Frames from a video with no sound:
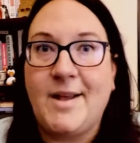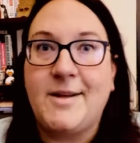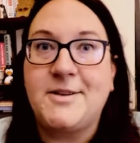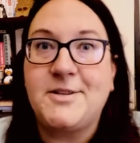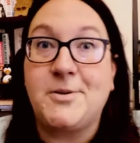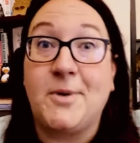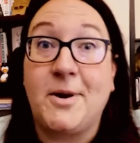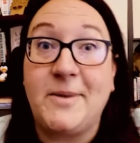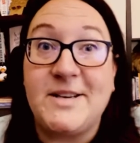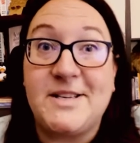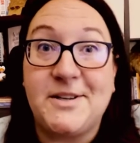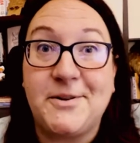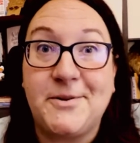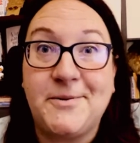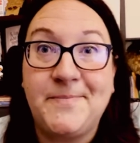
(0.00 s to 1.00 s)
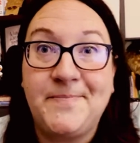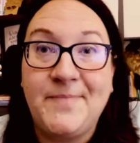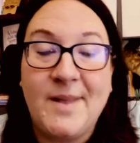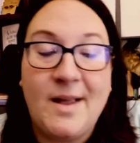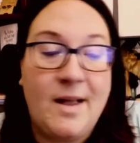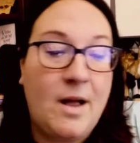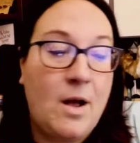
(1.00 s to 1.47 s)
So what do we do?
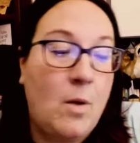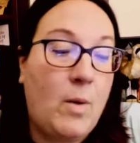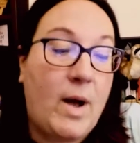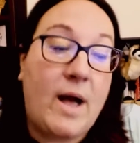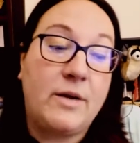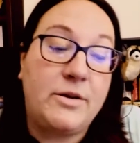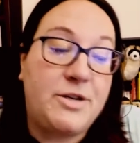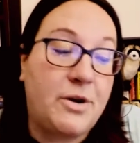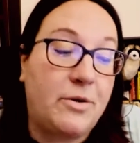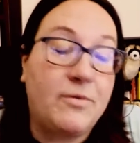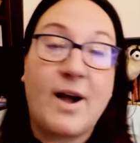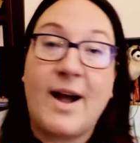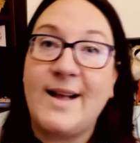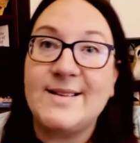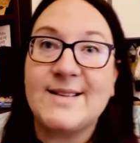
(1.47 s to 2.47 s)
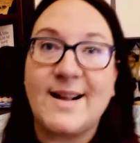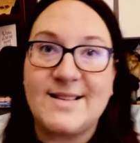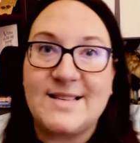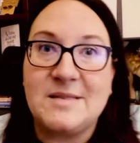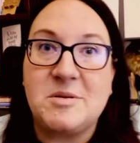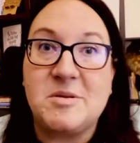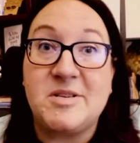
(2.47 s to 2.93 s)
Well, Joan Ryan's got
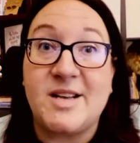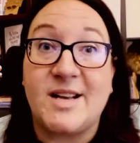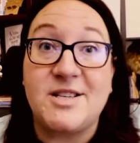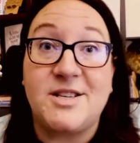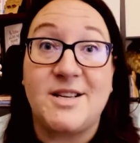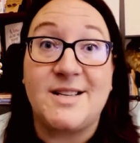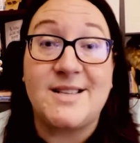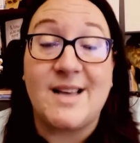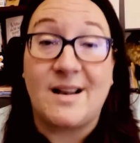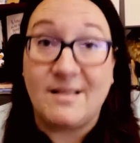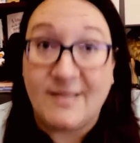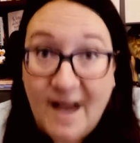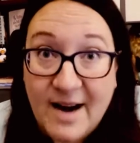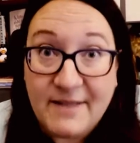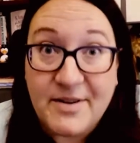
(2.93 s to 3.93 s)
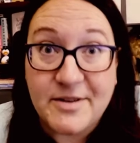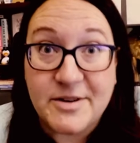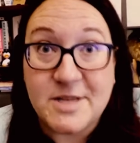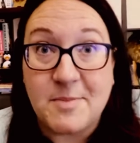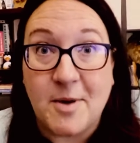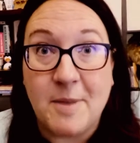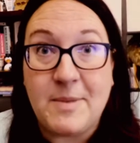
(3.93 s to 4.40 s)
some suggestions, and a lot of other
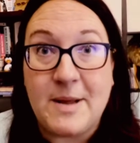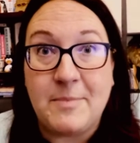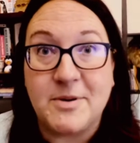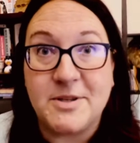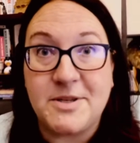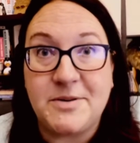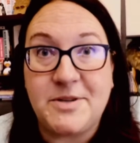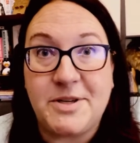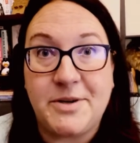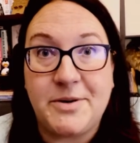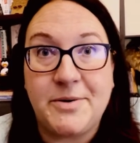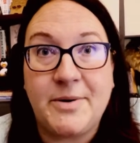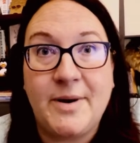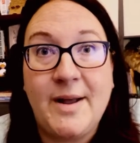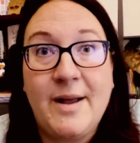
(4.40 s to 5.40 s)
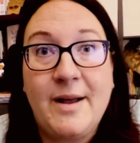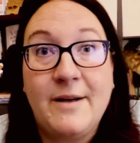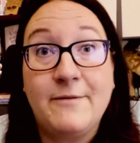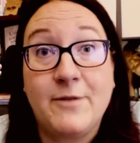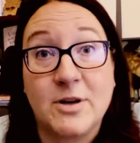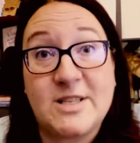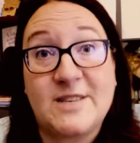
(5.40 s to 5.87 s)
smart people do too.
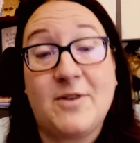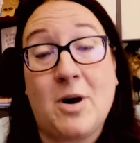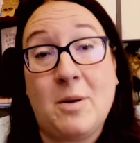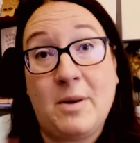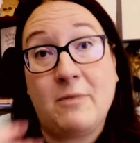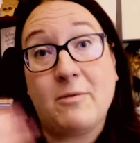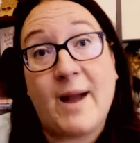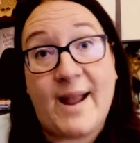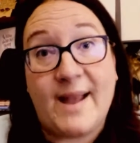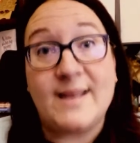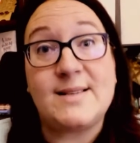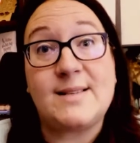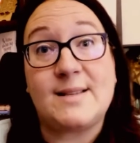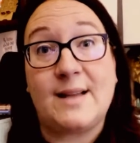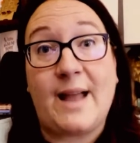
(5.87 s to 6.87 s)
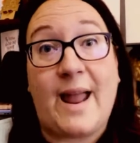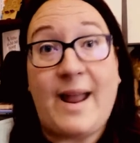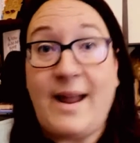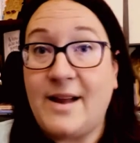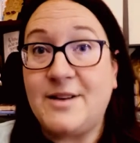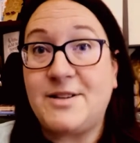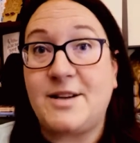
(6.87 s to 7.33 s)
First of all, we raise the
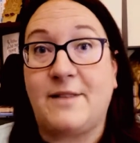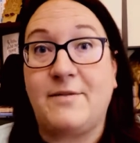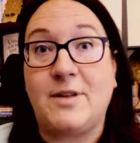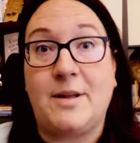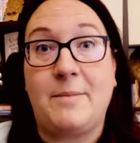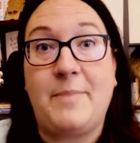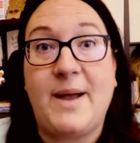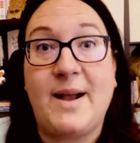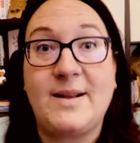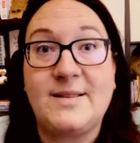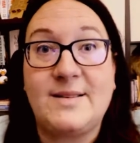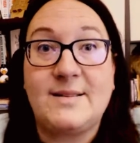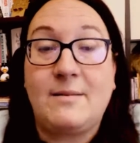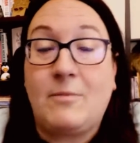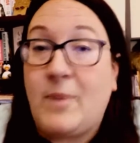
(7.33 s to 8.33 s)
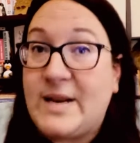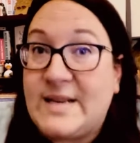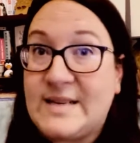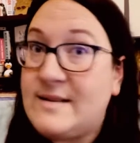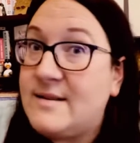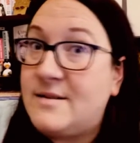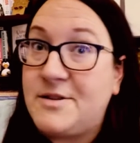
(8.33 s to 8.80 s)
age of Olympics. We
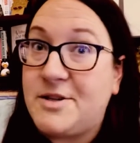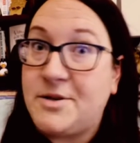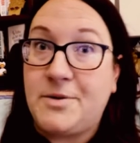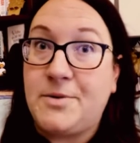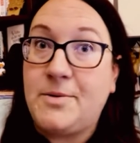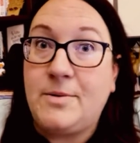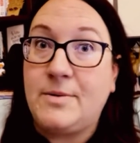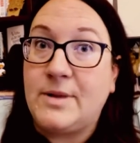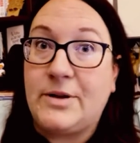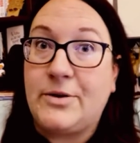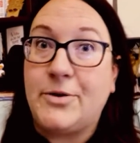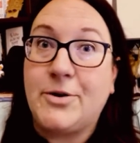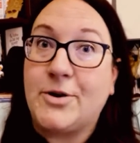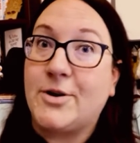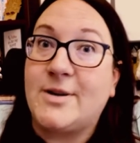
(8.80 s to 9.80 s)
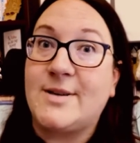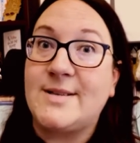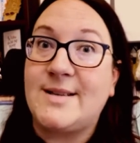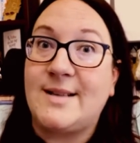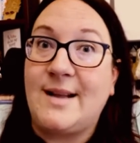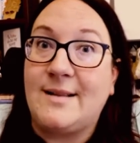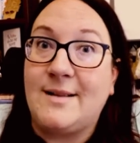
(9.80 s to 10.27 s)
didn't do little girls
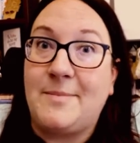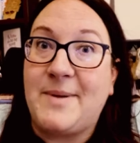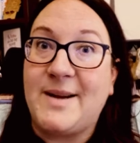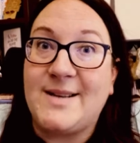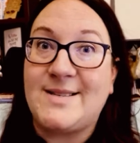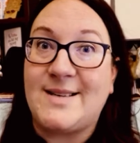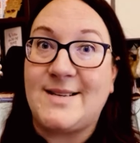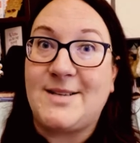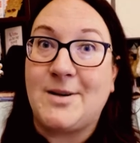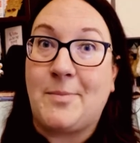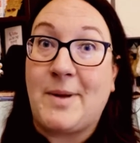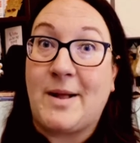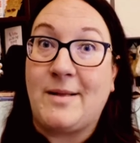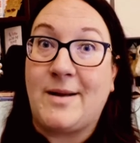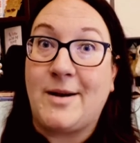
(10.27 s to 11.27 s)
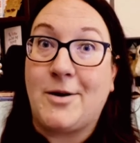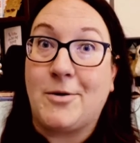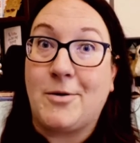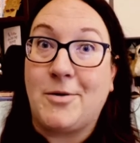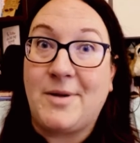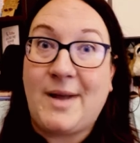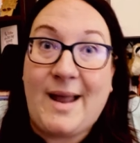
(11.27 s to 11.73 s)
in the Olympics until Bella
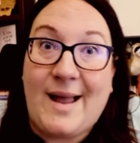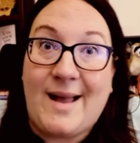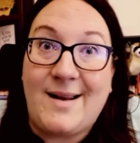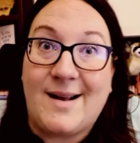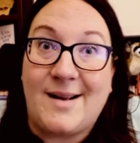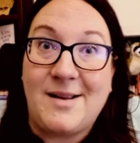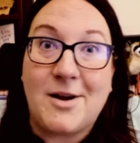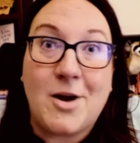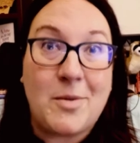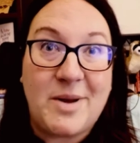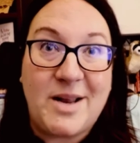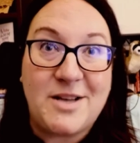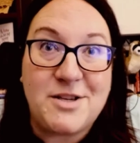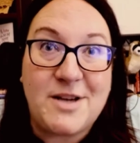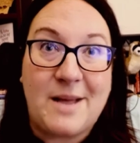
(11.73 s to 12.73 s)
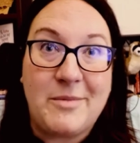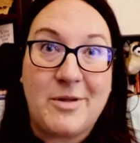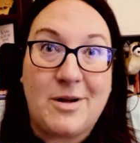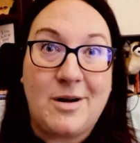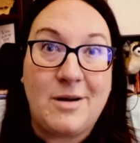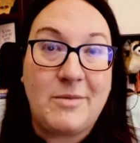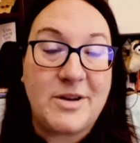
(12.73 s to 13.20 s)
Karolyi and Nadia Comaneci came
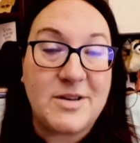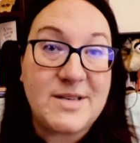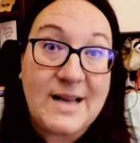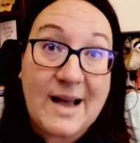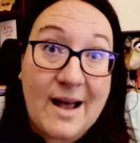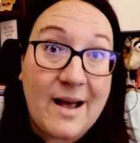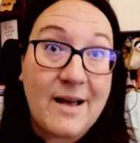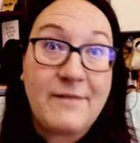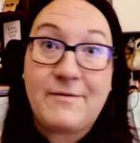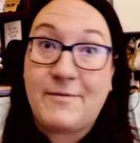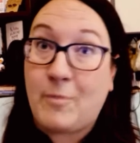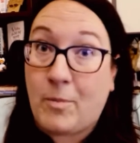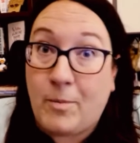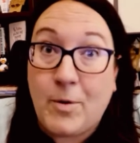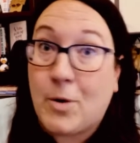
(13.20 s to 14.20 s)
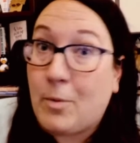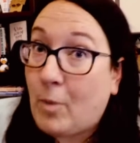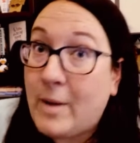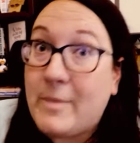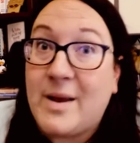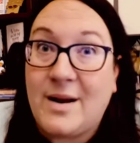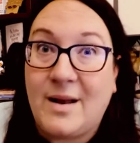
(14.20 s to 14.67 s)
along. We used to have
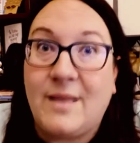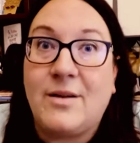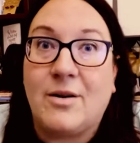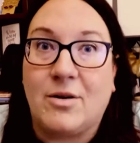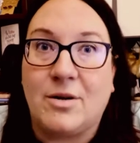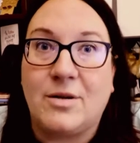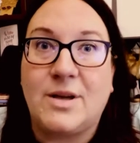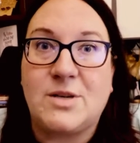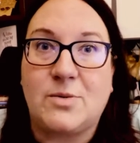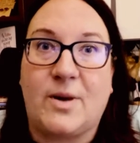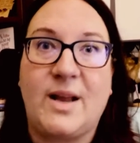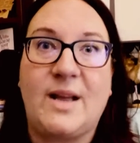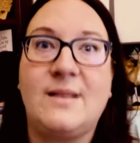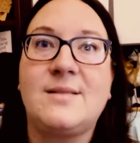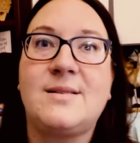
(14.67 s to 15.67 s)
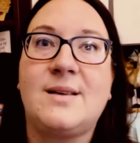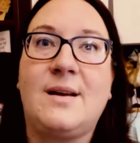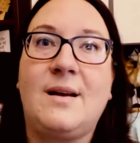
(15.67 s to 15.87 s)
women in their early 20s.